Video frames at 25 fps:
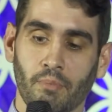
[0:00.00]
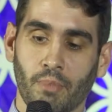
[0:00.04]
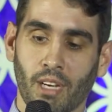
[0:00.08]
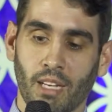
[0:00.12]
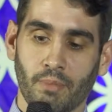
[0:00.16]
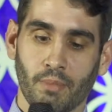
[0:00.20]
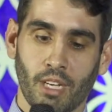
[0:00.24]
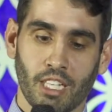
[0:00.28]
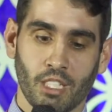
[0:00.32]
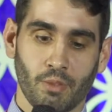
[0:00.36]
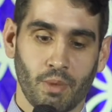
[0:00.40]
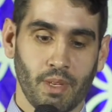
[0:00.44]

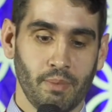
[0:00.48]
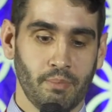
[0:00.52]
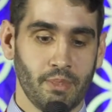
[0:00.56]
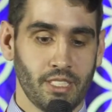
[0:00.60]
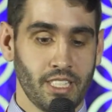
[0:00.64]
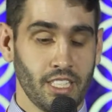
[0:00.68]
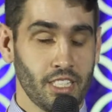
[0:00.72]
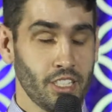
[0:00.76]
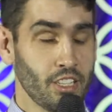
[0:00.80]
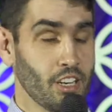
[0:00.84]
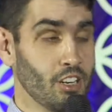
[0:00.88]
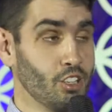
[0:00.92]
Pretty much we
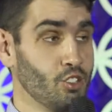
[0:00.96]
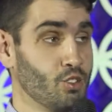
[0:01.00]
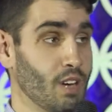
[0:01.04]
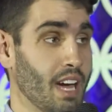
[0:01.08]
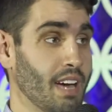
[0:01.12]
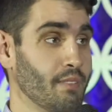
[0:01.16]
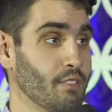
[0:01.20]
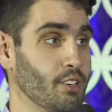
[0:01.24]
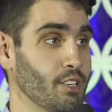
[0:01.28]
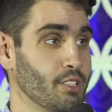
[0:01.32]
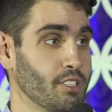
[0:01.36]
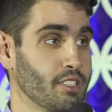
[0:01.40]
position our
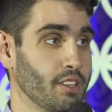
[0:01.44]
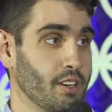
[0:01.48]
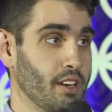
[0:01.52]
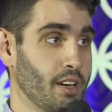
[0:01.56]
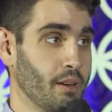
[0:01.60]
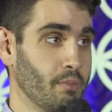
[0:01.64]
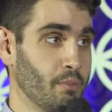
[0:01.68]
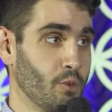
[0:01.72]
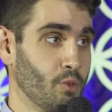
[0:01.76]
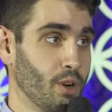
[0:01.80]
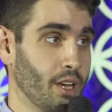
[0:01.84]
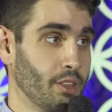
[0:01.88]
drivers
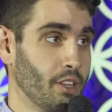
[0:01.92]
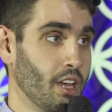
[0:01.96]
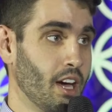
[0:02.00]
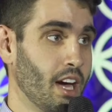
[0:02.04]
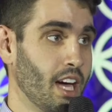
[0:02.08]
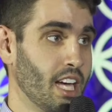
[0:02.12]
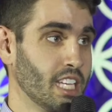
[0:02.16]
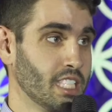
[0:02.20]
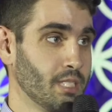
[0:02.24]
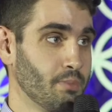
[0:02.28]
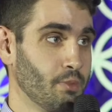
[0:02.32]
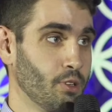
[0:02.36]
around the
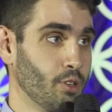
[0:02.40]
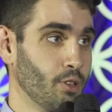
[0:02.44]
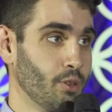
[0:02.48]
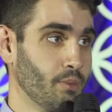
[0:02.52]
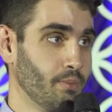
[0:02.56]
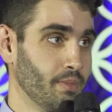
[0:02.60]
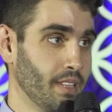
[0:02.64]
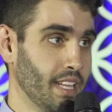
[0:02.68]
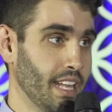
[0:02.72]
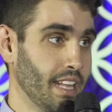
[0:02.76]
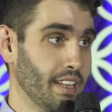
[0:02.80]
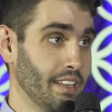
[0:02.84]
hospital,
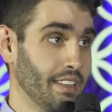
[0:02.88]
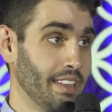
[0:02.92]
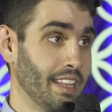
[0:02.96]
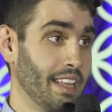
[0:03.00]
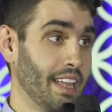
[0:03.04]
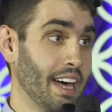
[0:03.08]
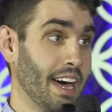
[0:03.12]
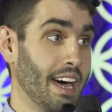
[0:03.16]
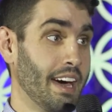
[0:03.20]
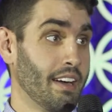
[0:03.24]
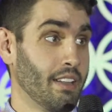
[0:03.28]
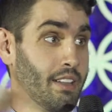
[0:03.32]
and then
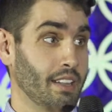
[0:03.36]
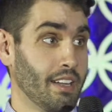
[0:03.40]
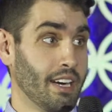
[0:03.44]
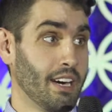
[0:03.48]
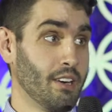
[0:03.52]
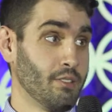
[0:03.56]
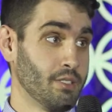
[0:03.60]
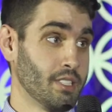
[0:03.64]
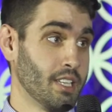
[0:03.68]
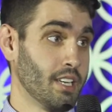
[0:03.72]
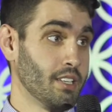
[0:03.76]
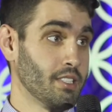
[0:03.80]
that
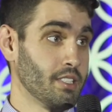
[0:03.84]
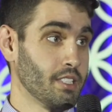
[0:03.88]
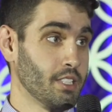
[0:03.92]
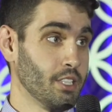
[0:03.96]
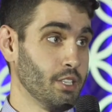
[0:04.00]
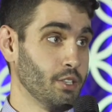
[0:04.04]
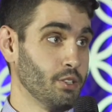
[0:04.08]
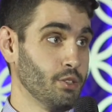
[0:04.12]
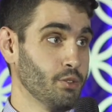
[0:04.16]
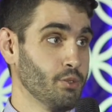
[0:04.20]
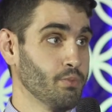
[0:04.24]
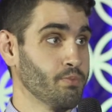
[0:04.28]
allows us
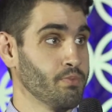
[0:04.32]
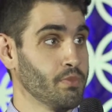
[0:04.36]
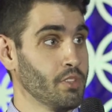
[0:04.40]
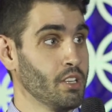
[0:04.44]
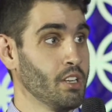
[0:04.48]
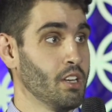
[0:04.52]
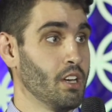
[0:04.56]
to